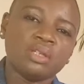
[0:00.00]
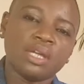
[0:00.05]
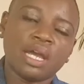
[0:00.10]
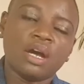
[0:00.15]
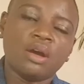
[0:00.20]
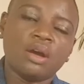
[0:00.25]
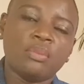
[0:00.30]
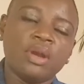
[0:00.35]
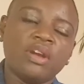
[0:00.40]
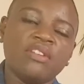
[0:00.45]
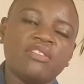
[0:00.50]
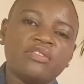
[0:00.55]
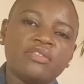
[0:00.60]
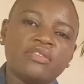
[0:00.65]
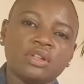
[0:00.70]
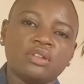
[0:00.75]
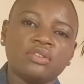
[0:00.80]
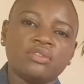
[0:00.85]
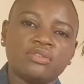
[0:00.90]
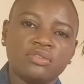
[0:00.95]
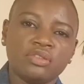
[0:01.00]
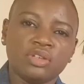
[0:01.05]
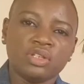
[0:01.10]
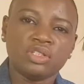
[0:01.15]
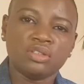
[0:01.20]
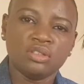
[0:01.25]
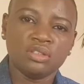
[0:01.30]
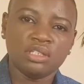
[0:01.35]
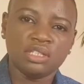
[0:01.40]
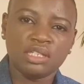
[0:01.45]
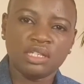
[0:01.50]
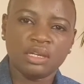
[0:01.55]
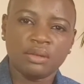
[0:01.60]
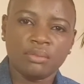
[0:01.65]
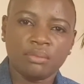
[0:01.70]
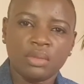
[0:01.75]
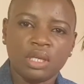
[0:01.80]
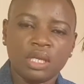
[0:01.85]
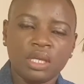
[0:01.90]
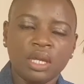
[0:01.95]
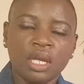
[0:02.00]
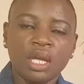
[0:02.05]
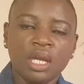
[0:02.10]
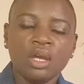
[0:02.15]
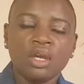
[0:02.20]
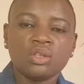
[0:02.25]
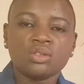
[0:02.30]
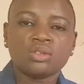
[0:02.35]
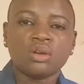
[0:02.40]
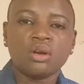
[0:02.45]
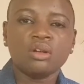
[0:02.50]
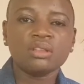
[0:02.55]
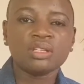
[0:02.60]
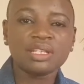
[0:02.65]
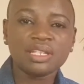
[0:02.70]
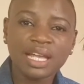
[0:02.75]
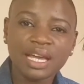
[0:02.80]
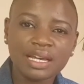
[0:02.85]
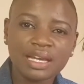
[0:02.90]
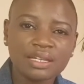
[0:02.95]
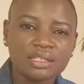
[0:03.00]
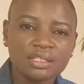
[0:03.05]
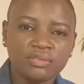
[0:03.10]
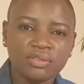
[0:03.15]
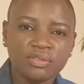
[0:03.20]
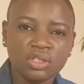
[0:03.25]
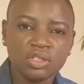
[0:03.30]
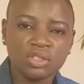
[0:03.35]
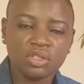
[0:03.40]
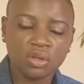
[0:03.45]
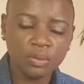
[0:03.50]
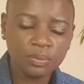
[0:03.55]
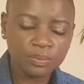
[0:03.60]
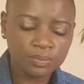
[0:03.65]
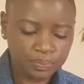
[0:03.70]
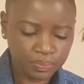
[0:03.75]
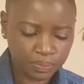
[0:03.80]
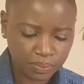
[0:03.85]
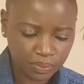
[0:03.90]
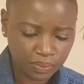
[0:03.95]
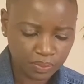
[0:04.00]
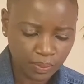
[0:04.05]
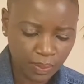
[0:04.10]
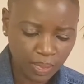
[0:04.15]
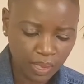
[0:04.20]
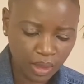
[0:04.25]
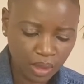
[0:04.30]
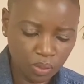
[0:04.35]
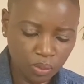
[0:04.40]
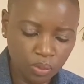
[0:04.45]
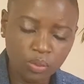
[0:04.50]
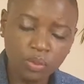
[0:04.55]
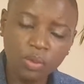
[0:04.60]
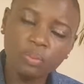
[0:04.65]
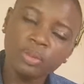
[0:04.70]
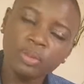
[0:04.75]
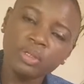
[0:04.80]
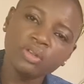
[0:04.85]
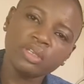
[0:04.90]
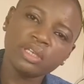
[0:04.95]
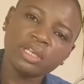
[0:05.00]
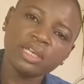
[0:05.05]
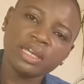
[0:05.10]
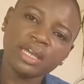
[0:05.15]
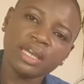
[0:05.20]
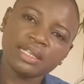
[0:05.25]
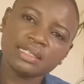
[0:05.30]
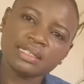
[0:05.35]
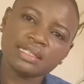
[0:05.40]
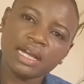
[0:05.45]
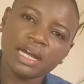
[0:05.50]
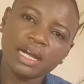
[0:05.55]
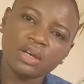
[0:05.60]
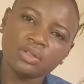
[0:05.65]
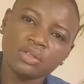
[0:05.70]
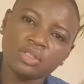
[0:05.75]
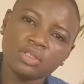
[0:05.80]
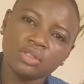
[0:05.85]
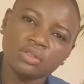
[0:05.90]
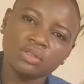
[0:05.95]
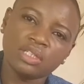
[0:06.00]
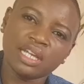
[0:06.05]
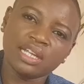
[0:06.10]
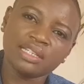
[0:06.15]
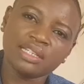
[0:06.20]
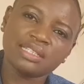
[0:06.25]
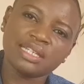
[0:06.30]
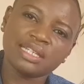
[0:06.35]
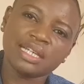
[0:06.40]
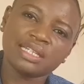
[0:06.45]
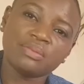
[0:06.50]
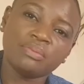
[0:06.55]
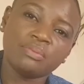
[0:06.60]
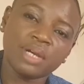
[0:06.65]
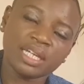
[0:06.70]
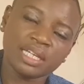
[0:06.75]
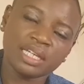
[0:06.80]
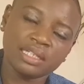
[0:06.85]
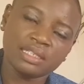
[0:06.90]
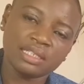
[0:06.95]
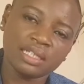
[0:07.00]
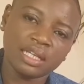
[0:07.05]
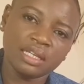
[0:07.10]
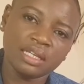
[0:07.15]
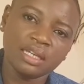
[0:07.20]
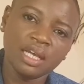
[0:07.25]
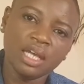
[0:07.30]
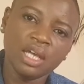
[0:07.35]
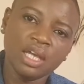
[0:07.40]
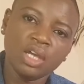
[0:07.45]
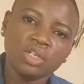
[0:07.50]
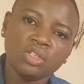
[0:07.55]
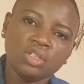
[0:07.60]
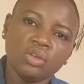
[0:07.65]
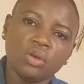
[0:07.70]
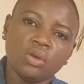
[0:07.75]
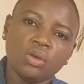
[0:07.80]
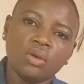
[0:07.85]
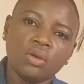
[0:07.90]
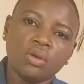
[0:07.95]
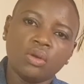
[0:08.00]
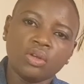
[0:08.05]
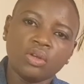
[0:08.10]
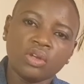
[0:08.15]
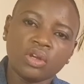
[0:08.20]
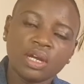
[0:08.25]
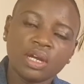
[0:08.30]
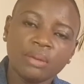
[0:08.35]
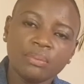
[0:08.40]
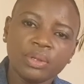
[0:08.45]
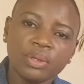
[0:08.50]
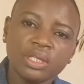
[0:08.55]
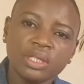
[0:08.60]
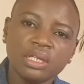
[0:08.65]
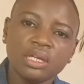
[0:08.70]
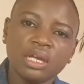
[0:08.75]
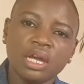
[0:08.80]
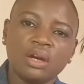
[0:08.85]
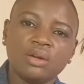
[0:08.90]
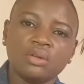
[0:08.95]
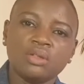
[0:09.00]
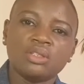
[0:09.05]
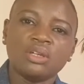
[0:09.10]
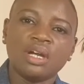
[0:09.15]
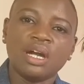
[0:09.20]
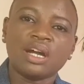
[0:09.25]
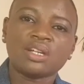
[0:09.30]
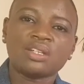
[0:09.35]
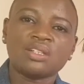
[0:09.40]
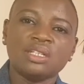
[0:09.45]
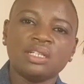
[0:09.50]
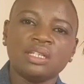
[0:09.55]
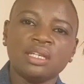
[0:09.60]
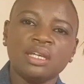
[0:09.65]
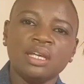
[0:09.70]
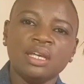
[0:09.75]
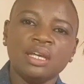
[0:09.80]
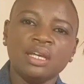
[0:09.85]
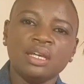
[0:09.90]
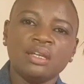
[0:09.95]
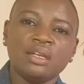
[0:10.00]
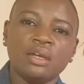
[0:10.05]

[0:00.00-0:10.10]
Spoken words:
to help. Feel free to DM me. So on the next video, we will be looking at how to then start marketing your company, how to actually